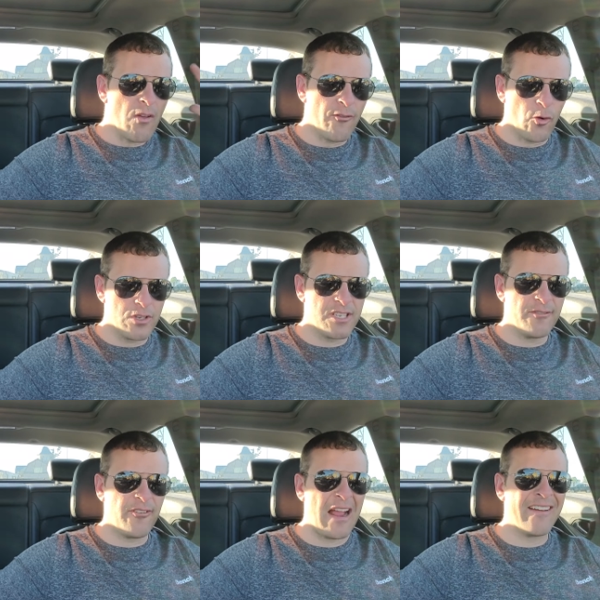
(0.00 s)
Forged in
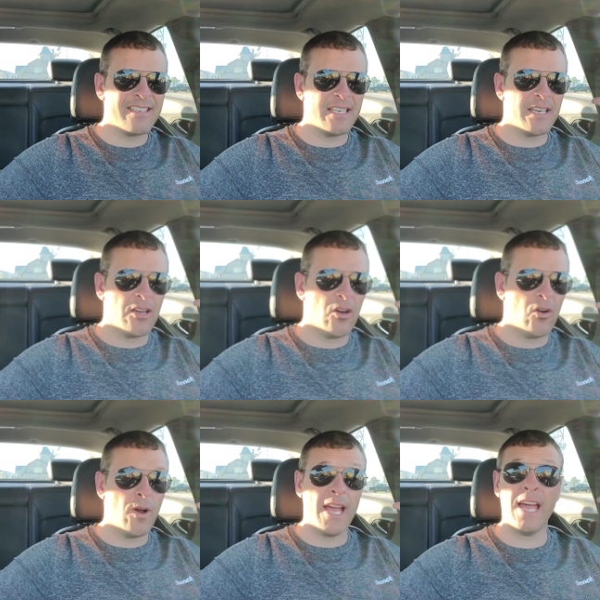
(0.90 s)
Fire is in to
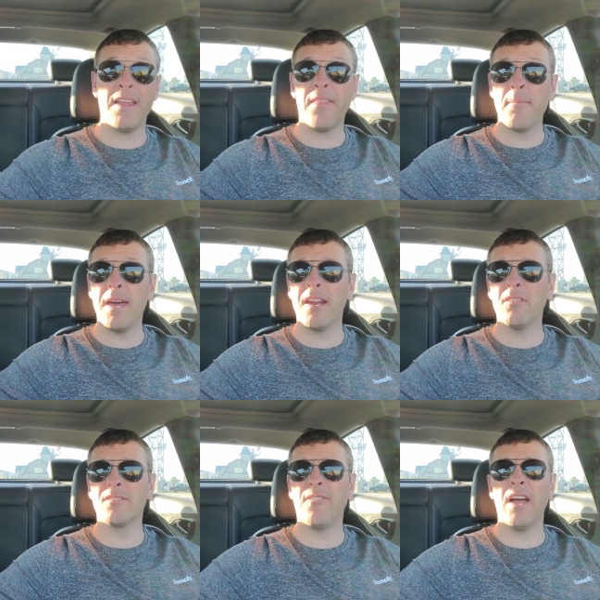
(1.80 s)
go at the
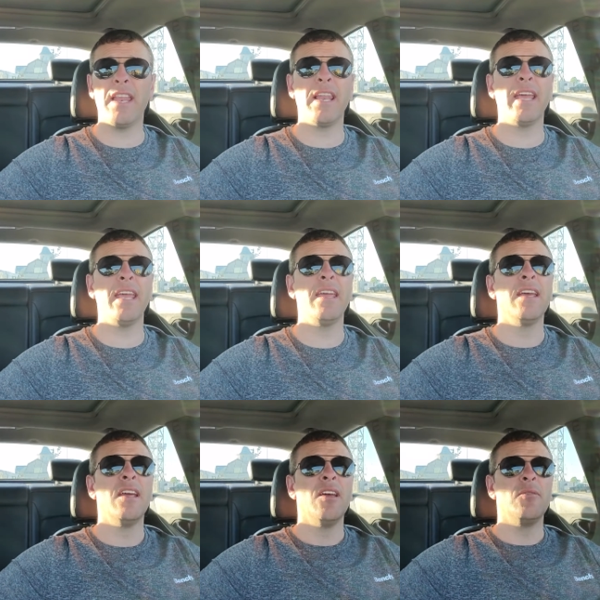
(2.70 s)
Meadows. Finally,
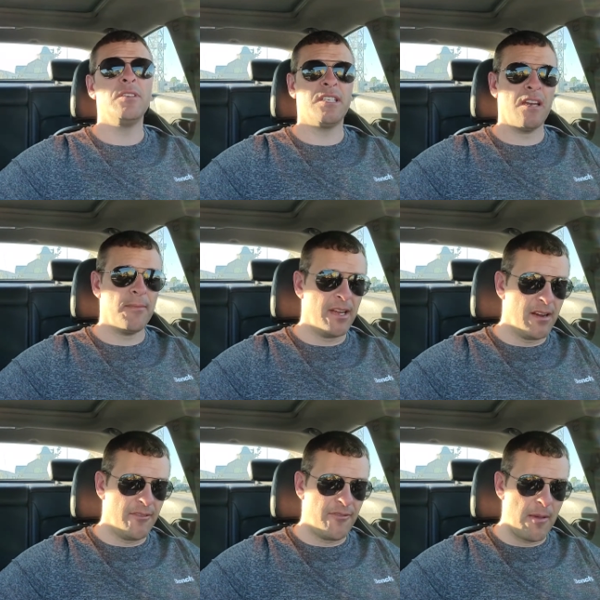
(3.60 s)
we sent him
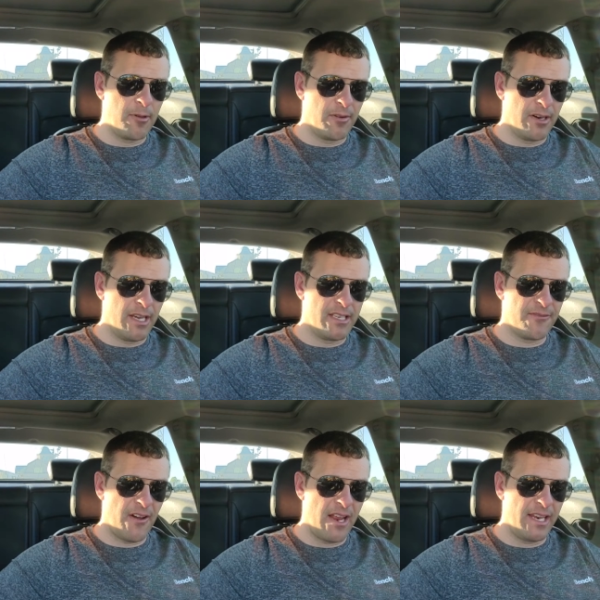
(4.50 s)
there in February. He's
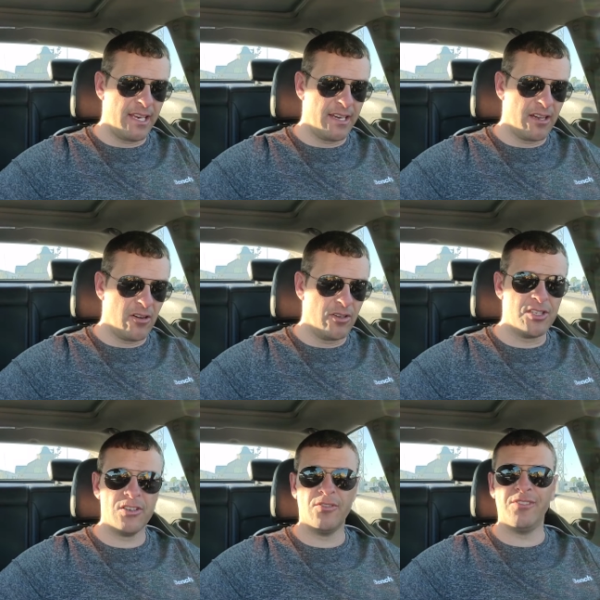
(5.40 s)
finally in to go in
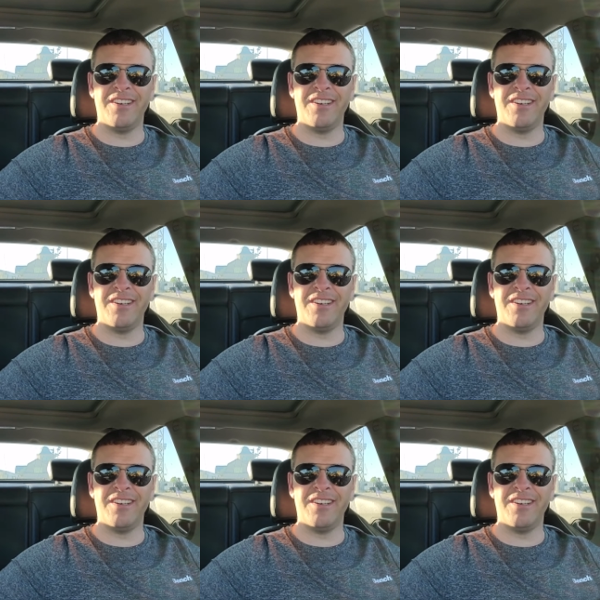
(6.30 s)
June.